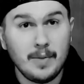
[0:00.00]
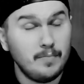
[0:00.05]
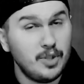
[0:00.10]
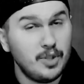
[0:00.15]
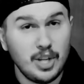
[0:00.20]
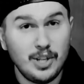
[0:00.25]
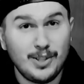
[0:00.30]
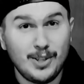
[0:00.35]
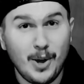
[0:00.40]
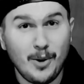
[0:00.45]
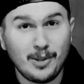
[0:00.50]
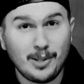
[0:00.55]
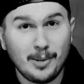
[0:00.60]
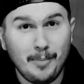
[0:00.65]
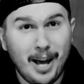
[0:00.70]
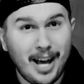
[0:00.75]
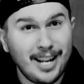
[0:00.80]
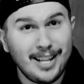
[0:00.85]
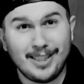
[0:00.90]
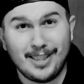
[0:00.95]
She's stoked
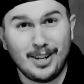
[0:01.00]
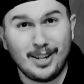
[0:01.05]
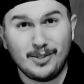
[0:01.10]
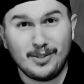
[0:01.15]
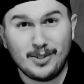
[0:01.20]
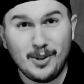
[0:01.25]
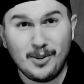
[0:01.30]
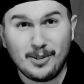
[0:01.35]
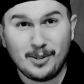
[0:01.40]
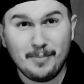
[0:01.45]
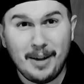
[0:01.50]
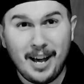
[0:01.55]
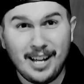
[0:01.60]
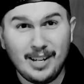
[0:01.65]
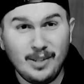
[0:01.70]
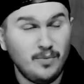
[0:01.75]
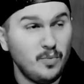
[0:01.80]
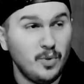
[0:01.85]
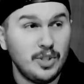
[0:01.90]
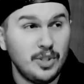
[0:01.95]
about it. They're stoked about
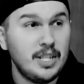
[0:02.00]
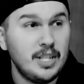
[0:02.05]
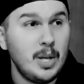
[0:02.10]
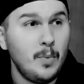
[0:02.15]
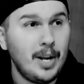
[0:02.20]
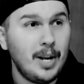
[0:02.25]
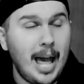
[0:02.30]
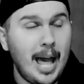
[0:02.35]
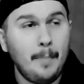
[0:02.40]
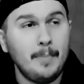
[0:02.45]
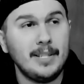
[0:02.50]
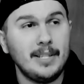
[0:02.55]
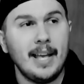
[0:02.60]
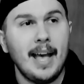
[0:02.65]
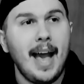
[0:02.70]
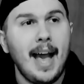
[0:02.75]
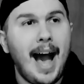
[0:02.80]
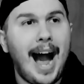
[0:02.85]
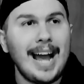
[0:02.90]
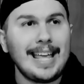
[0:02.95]
it. We'll see what happens.
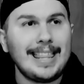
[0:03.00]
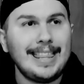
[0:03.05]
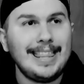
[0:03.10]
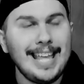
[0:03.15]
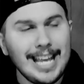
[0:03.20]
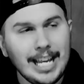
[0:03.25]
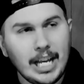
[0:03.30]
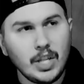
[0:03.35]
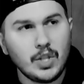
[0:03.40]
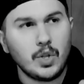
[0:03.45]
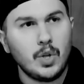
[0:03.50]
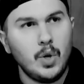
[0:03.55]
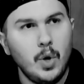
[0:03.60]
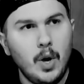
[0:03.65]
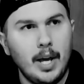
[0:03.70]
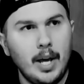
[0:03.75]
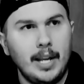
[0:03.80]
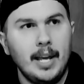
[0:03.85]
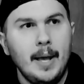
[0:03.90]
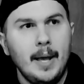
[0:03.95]
I think it's
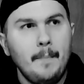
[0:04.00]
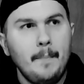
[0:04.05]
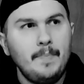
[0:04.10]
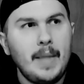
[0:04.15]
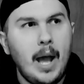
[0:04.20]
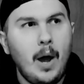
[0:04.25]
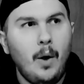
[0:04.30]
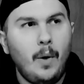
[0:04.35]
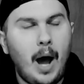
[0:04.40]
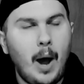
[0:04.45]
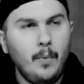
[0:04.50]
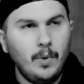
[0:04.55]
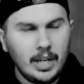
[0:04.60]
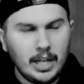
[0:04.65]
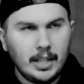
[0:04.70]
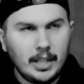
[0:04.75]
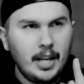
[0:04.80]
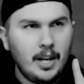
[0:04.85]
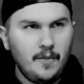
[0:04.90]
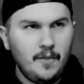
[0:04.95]
good. Now, I want
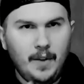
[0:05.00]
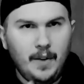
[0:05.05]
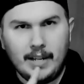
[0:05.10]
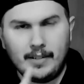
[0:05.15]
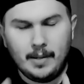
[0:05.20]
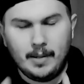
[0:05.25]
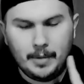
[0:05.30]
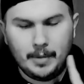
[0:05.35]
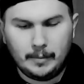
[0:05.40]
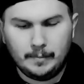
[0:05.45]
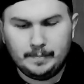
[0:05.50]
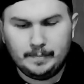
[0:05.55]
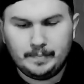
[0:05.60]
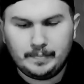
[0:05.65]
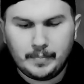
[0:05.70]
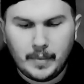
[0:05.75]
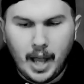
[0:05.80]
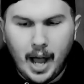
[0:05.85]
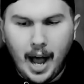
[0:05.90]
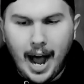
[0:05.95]
to clarify something.
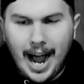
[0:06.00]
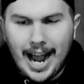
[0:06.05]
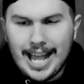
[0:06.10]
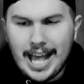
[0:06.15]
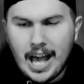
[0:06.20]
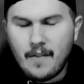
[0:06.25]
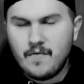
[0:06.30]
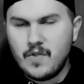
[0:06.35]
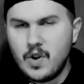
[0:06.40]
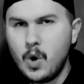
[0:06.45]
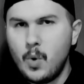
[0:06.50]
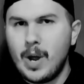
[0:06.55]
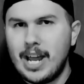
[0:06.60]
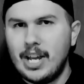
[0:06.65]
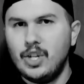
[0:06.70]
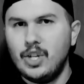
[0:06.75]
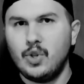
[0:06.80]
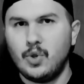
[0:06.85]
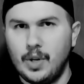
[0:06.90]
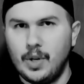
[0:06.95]
I have no
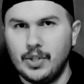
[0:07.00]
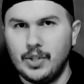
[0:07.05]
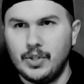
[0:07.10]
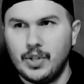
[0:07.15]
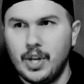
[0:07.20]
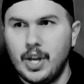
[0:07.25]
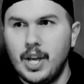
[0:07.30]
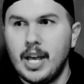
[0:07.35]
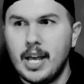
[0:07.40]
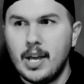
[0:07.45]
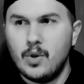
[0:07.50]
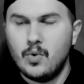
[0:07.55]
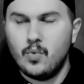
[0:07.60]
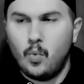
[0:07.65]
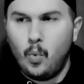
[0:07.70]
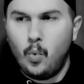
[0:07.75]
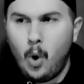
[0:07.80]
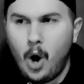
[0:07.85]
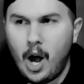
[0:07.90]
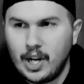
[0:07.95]
interest
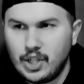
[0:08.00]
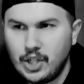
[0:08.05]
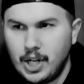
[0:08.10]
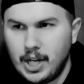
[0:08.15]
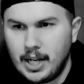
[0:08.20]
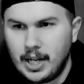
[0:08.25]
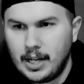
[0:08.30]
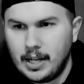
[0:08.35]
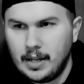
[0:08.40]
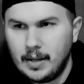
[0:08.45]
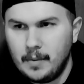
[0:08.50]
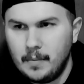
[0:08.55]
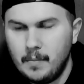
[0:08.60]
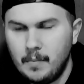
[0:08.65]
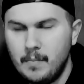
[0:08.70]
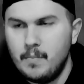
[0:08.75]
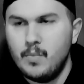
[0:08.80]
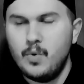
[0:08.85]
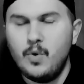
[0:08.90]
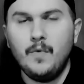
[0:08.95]
in watching
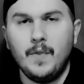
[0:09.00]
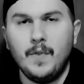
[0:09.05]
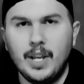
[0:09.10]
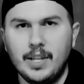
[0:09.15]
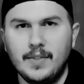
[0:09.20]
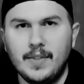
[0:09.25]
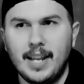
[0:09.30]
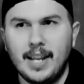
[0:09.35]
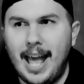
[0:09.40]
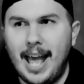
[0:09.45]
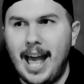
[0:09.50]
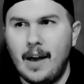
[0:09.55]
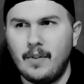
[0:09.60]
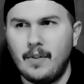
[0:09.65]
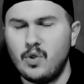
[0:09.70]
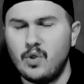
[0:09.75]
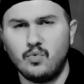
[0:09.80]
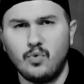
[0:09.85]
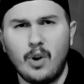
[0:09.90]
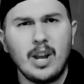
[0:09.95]
movies that have
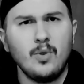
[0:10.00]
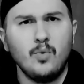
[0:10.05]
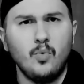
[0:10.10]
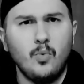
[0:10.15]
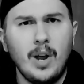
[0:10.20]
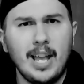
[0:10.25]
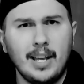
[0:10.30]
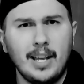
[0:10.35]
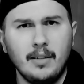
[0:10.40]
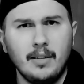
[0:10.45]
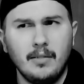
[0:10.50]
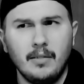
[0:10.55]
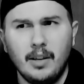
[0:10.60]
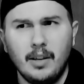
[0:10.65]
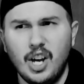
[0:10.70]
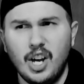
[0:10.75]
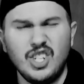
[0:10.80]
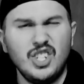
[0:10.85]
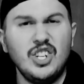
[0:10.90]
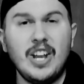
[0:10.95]
a right-wing
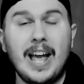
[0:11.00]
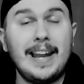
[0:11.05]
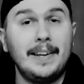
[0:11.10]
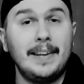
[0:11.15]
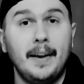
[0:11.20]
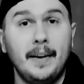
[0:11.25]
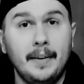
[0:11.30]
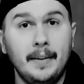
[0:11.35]
agenda.